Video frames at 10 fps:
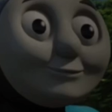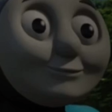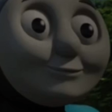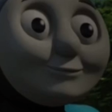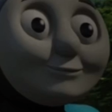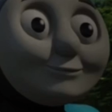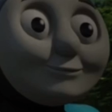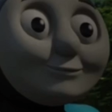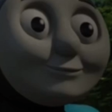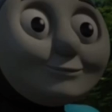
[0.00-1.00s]

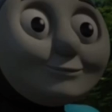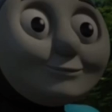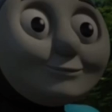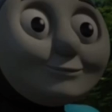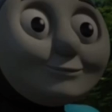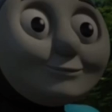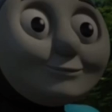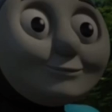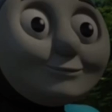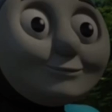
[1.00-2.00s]

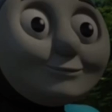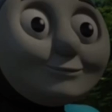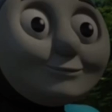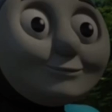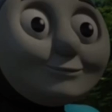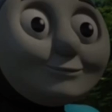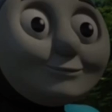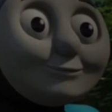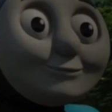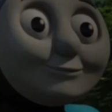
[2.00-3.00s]

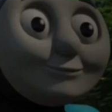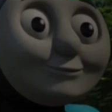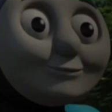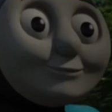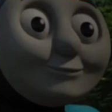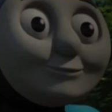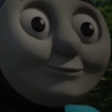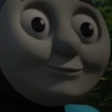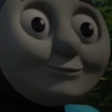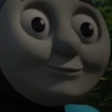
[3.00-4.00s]

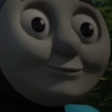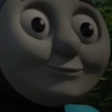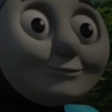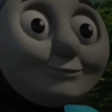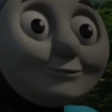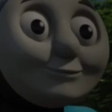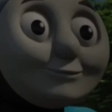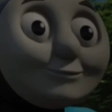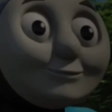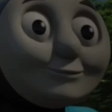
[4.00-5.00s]

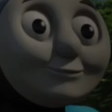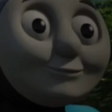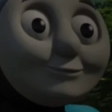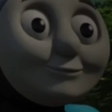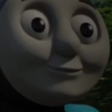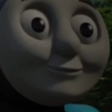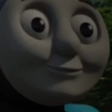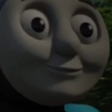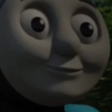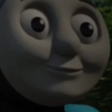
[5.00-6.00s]

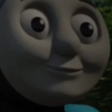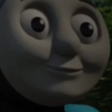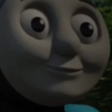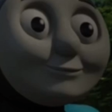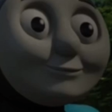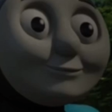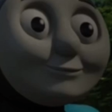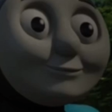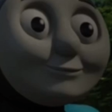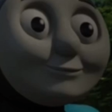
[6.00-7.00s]

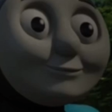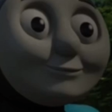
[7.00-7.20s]
The face doesn't move, so there is nothing to read.